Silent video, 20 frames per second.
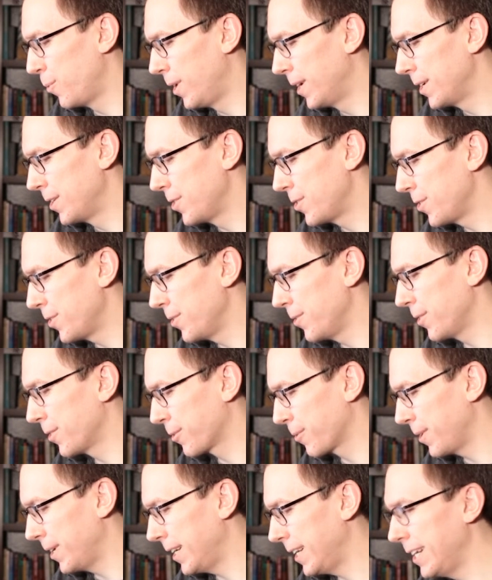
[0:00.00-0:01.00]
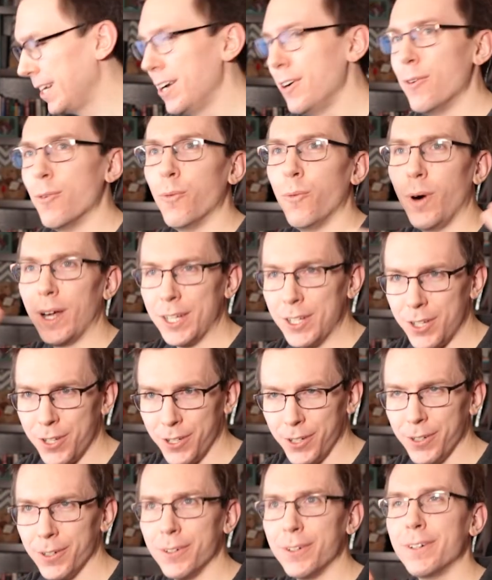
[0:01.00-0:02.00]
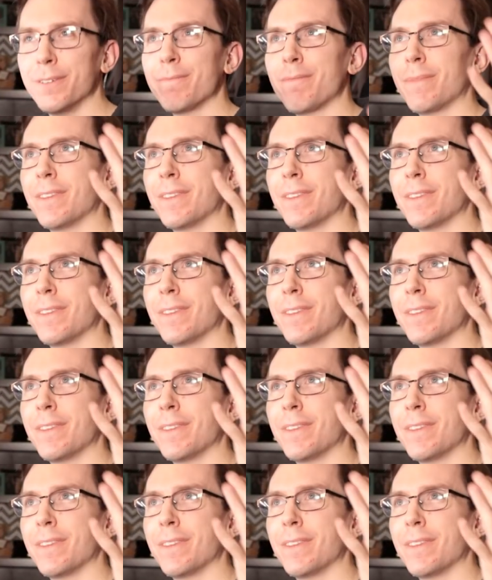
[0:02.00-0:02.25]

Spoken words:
1, 2, 3, 1, 2,